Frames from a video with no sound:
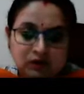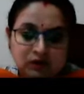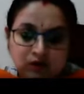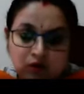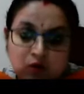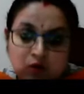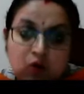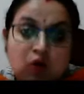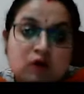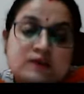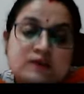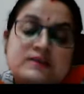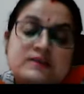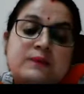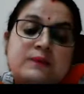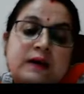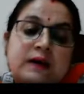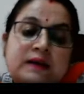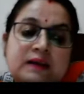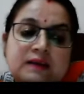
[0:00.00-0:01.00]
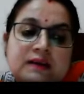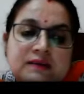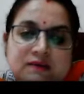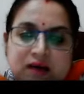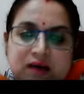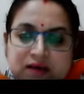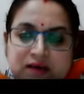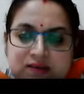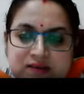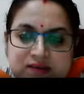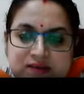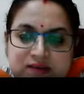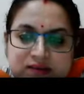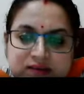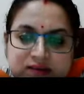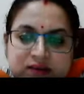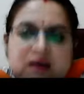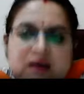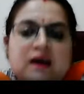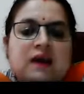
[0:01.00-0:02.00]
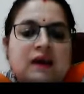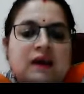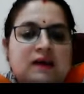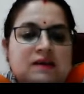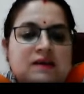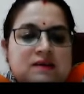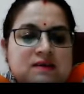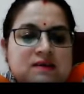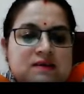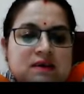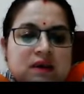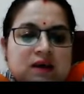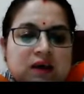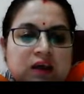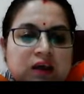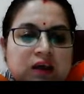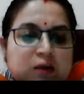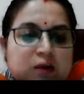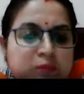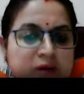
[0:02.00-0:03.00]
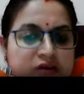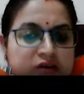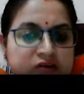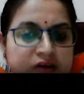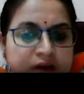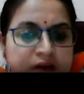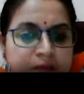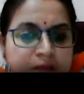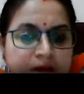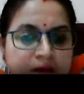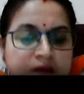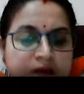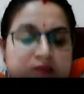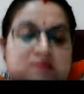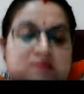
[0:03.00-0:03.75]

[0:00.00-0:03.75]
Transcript: caused by the disasters is immeasurable,